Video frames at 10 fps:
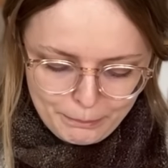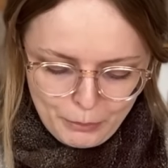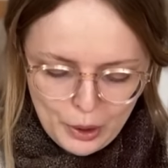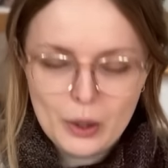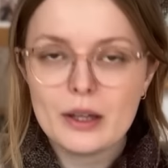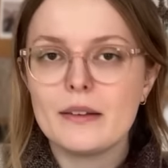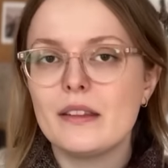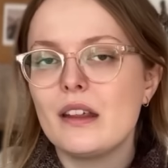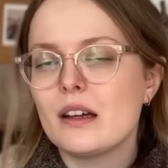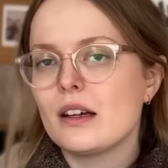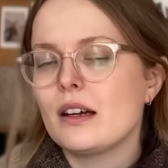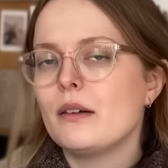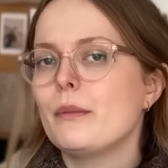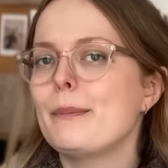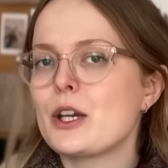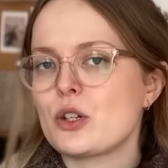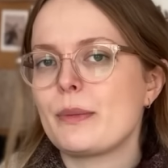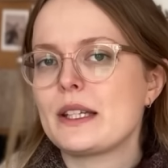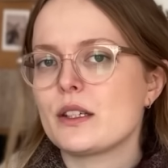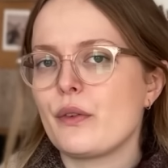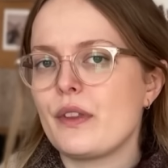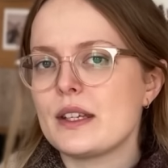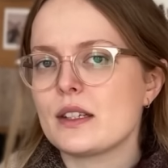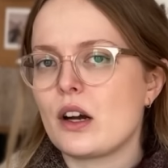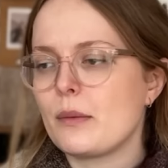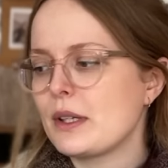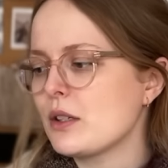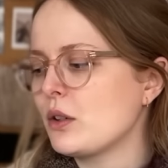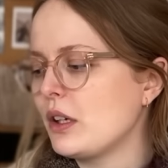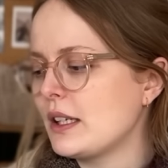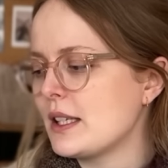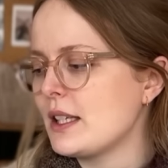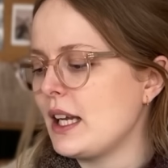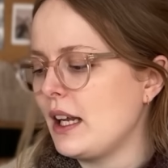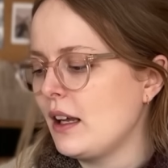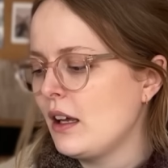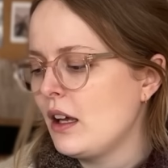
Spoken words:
put the measurements of this garment so you can see